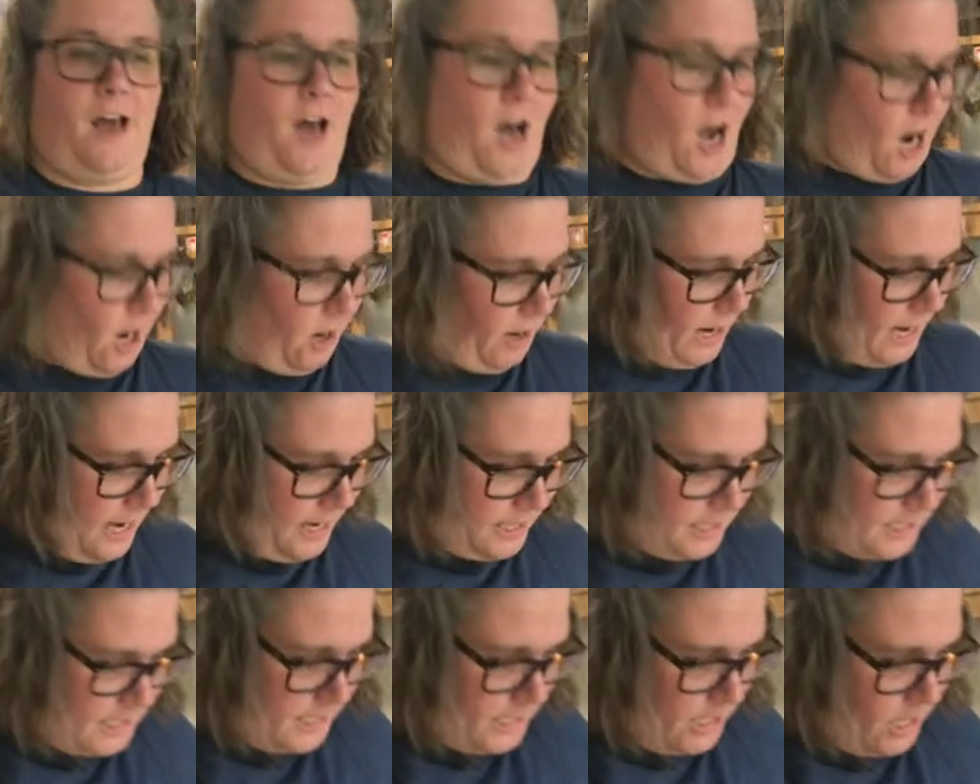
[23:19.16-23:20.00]
All
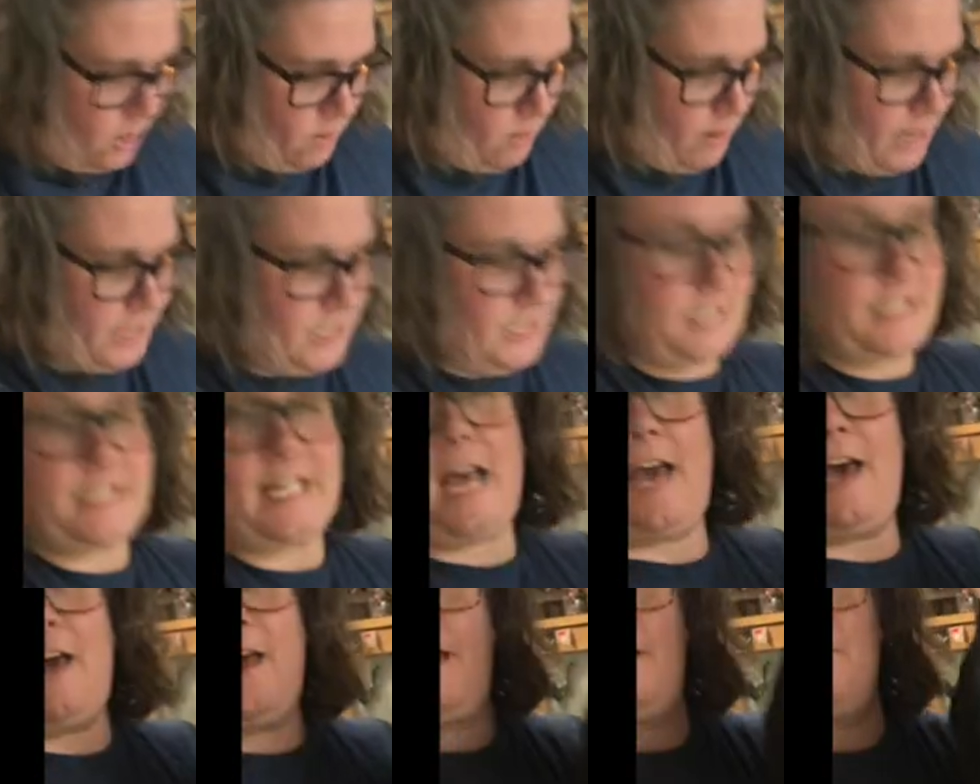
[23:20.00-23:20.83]
right, so I just
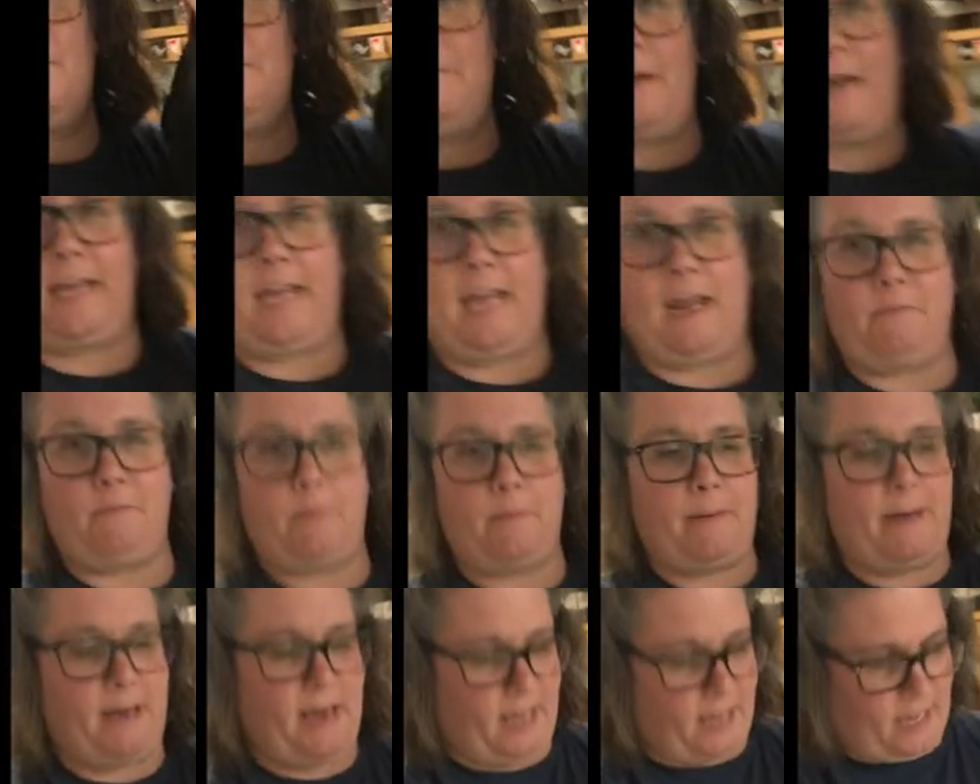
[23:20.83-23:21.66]
got my camera
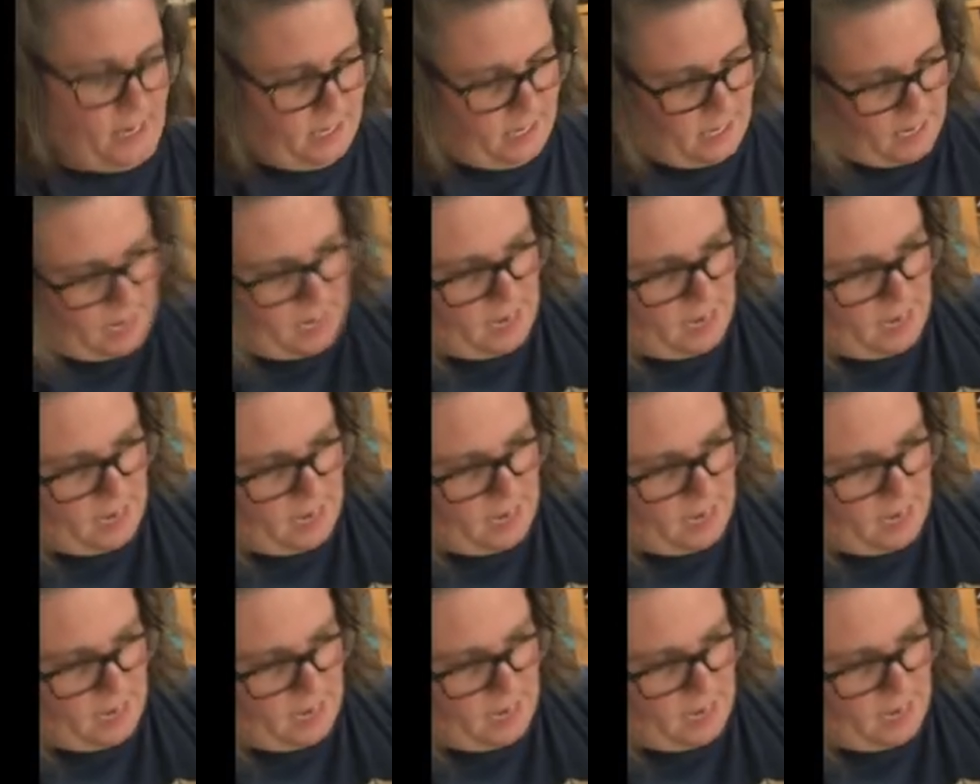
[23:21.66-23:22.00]
bag